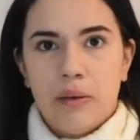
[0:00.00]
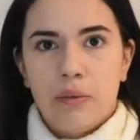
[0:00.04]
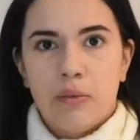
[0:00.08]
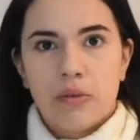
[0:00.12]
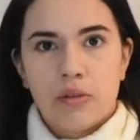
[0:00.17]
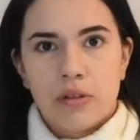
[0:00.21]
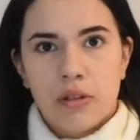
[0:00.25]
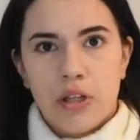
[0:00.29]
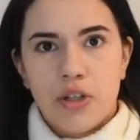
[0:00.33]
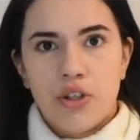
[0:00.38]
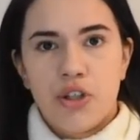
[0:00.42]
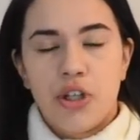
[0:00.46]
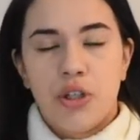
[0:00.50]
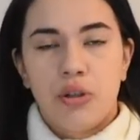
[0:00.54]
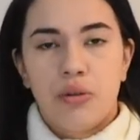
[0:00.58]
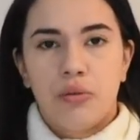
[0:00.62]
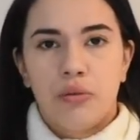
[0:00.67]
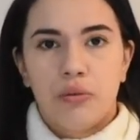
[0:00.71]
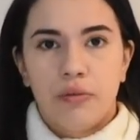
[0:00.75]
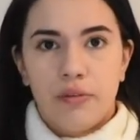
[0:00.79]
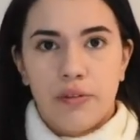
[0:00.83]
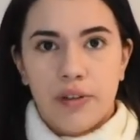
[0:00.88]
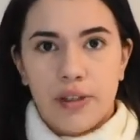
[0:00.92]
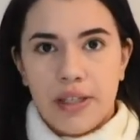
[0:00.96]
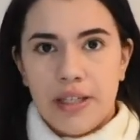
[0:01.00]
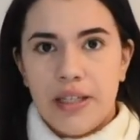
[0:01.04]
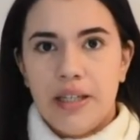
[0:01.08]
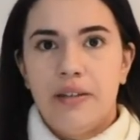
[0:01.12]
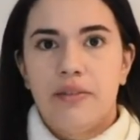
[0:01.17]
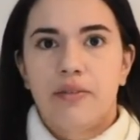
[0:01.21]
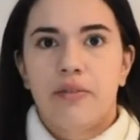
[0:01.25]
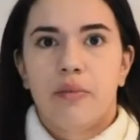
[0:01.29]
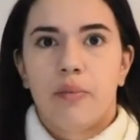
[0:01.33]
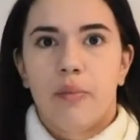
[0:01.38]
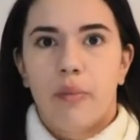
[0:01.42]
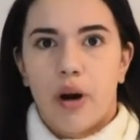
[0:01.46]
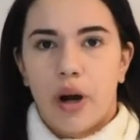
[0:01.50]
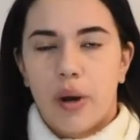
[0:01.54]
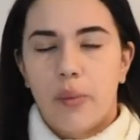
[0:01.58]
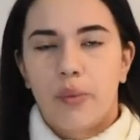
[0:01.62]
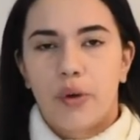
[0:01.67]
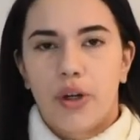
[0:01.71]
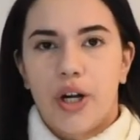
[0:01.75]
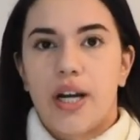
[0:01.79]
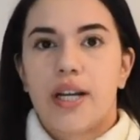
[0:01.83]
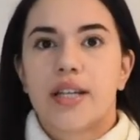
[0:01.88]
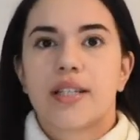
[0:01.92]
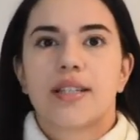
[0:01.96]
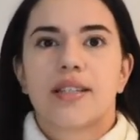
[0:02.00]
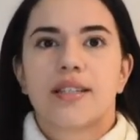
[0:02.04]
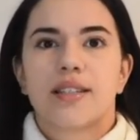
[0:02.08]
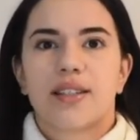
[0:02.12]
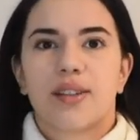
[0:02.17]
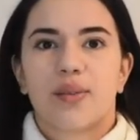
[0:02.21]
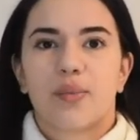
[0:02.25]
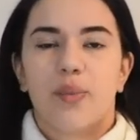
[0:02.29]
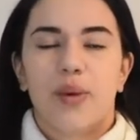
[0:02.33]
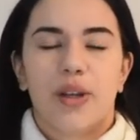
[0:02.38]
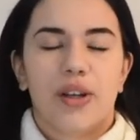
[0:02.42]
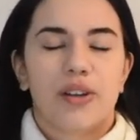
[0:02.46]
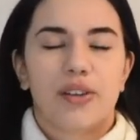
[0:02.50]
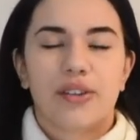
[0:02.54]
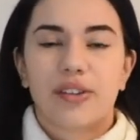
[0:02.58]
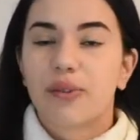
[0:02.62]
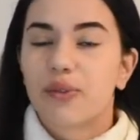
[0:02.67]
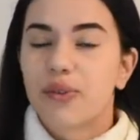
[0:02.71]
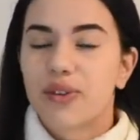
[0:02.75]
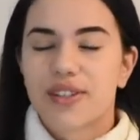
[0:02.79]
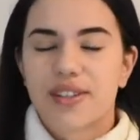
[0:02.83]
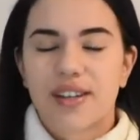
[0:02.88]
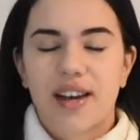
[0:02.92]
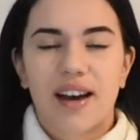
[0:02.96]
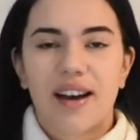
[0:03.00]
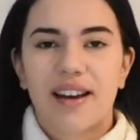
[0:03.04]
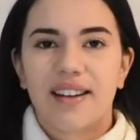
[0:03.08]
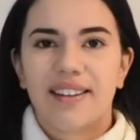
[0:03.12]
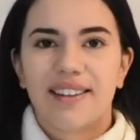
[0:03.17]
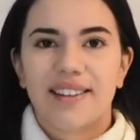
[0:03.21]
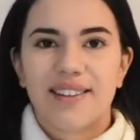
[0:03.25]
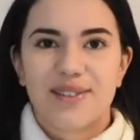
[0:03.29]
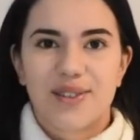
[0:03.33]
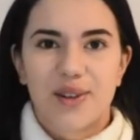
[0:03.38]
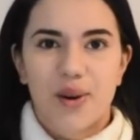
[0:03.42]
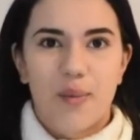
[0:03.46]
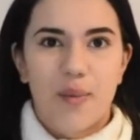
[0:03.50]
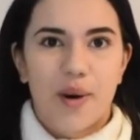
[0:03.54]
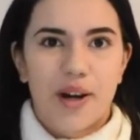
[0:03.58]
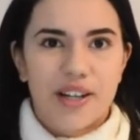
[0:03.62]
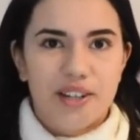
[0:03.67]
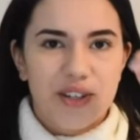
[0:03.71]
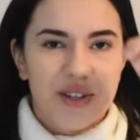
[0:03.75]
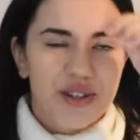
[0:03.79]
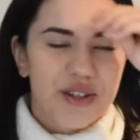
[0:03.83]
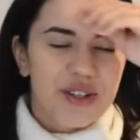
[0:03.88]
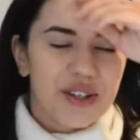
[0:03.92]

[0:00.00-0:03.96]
it was literally to relieve my breasts, because it was hurting so much.